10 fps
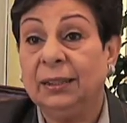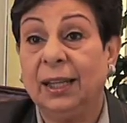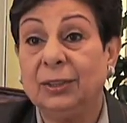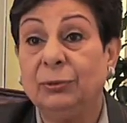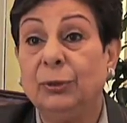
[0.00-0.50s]

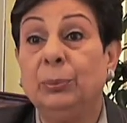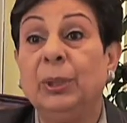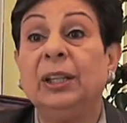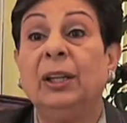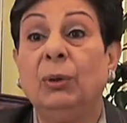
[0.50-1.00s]

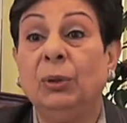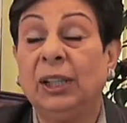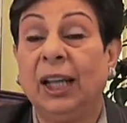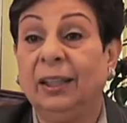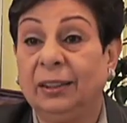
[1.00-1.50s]
transforming the whole
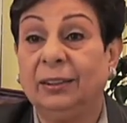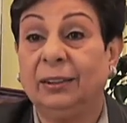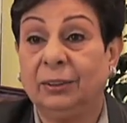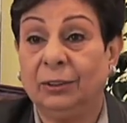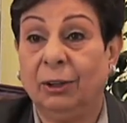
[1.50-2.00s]
character